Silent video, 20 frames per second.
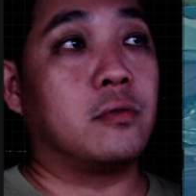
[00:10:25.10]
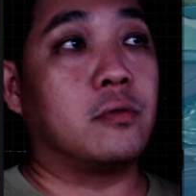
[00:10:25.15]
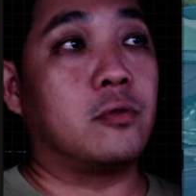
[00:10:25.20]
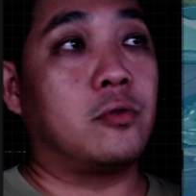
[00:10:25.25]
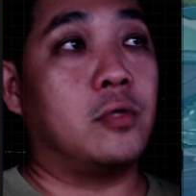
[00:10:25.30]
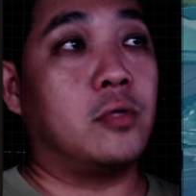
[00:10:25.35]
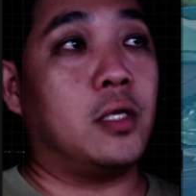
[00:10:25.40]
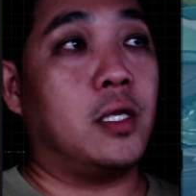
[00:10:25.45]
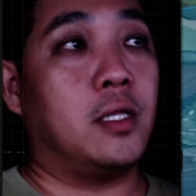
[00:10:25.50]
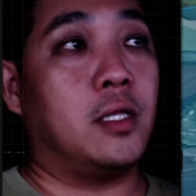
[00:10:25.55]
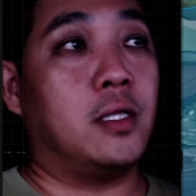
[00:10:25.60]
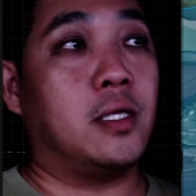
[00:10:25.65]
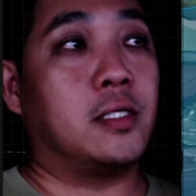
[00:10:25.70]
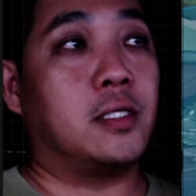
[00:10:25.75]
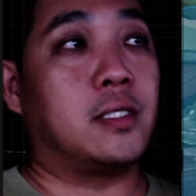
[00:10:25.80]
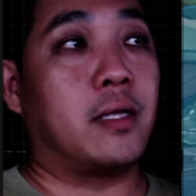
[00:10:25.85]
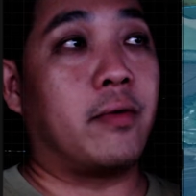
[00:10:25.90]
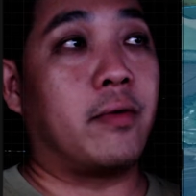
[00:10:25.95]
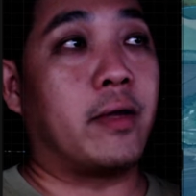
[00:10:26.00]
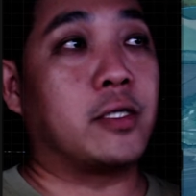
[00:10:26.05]
in this
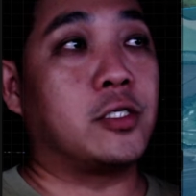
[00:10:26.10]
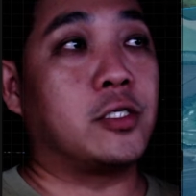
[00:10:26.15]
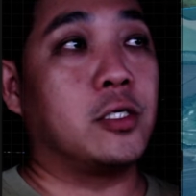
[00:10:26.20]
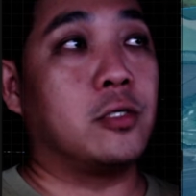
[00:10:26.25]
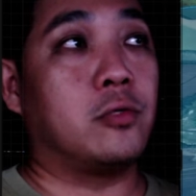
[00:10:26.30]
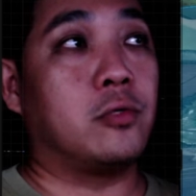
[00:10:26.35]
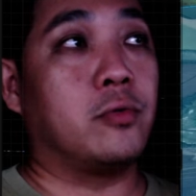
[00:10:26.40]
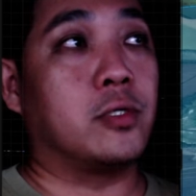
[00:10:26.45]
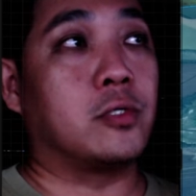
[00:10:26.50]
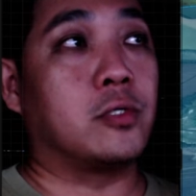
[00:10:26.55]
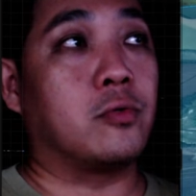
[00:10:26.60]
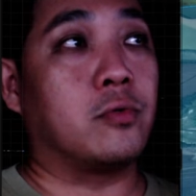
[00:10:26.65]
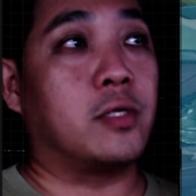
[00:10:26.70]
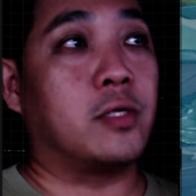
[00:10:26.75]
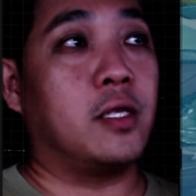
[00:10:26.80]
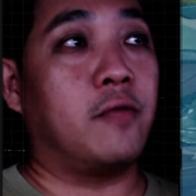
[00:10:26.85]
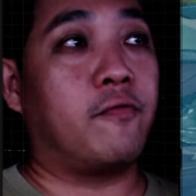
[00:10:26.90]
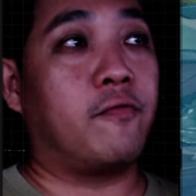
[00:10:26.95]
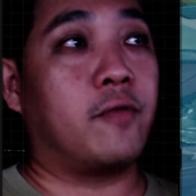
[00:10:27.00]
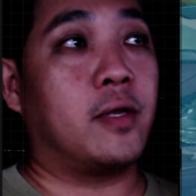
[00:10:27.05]
direction towards
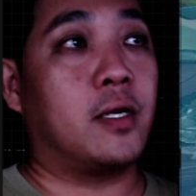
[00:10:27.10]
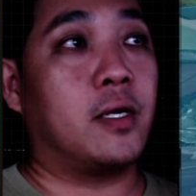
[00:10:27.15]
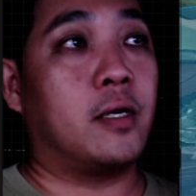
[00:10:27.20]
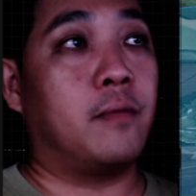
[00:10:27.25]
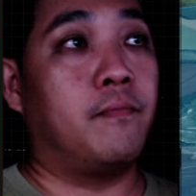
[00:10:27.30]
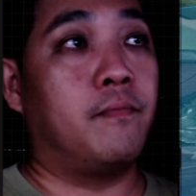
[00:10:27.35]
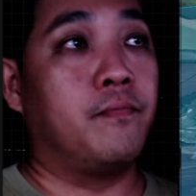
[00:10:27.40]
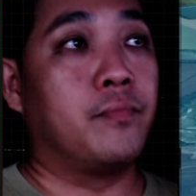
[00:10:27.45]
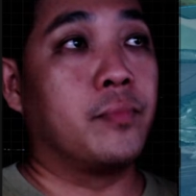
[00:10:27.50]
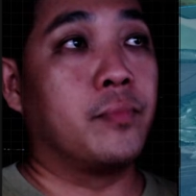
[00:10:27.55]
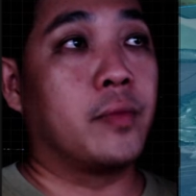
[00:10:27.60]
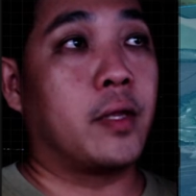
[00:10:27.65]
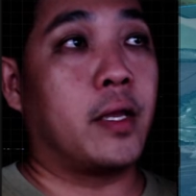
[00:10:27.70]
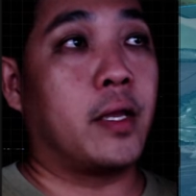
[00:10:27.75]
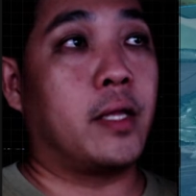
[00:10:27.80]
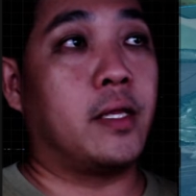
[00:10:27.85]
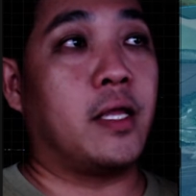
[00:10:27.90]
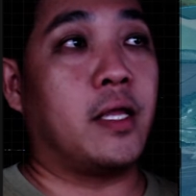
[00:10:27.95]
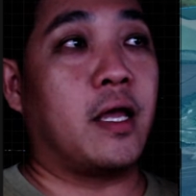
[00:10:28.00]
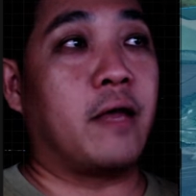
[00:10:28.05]
Kukivka,
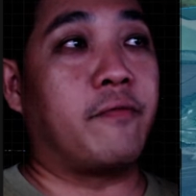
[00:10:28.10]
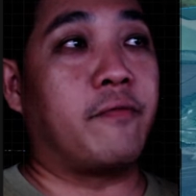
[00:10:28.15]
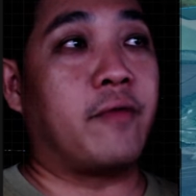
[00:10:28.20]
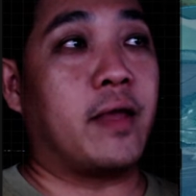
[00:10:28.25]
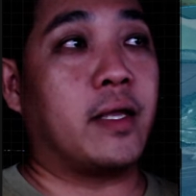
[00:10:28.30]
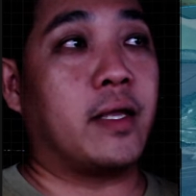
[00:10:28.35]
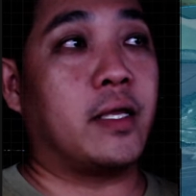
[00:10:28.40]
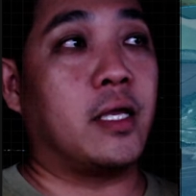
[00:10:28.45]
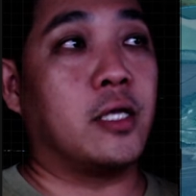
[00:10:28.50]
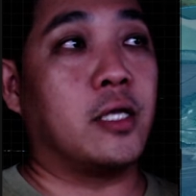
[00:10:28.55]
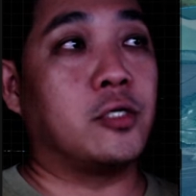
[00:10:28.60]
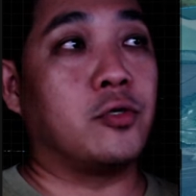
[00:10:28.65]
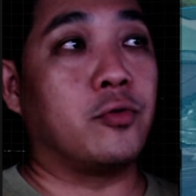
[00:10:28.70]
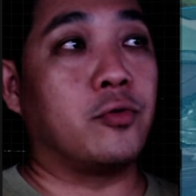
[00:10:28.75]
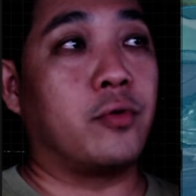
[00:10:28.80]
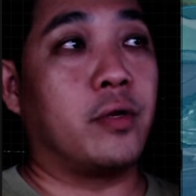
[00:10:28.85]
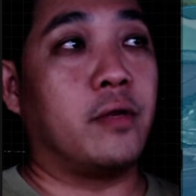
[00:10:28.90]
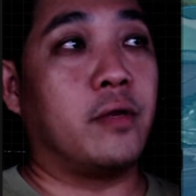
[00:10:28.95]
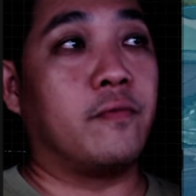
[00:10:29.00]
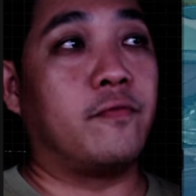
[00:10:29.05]
and they have engaged
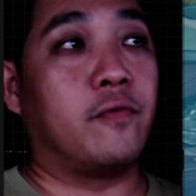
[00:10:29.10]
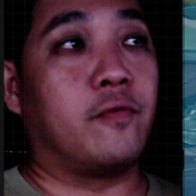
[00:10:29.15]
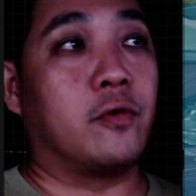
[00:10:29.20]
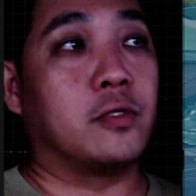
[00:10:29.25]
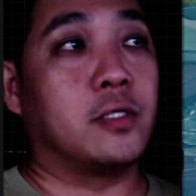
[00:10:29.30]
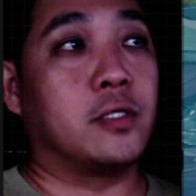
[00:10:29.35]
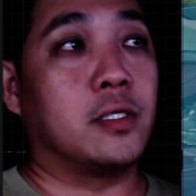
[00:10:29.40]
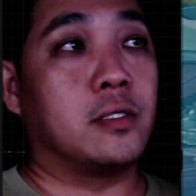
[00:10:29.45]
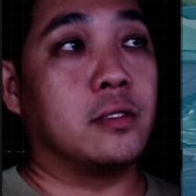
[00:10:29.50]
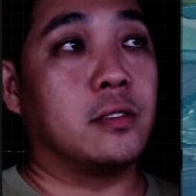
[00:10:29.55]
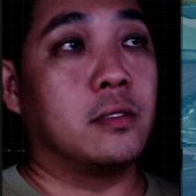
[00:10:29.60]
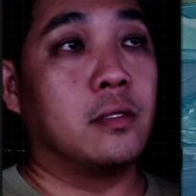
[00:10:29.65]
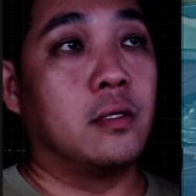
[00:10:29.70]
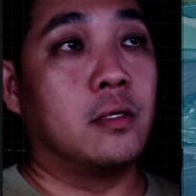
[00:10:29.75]
Ukrainian forces.